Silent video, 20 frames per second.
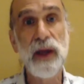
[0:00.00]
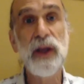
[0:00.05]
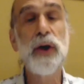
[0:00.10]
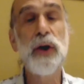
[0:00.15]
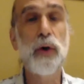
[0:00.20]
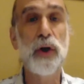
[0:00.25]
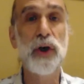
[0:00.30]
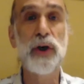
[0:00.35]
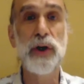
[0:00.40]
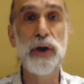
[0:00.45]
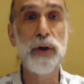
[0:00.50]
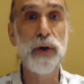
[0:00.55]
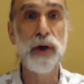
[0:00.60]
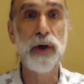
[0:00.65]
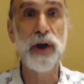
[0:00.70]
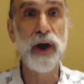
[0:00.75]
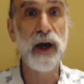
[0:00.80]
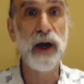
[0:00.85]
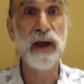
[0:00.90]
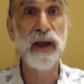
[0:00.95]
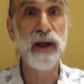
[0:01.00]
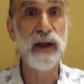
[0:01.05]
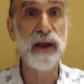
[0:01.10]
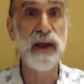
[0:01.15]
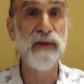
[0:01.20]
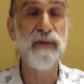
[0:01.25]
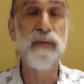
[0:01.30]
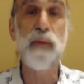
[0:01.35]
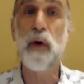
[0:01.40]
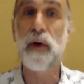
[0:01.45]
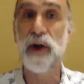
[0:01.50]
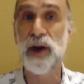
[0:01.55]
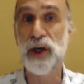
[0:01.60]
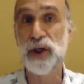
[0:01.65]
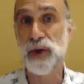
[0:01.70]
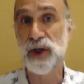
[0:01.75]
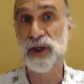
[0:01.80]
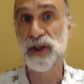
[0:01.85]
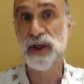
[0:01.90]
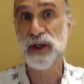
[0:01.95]
you could you could uh, give more
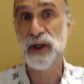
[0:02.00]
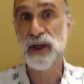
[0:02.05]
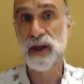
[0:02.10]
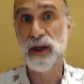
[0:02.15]
interest.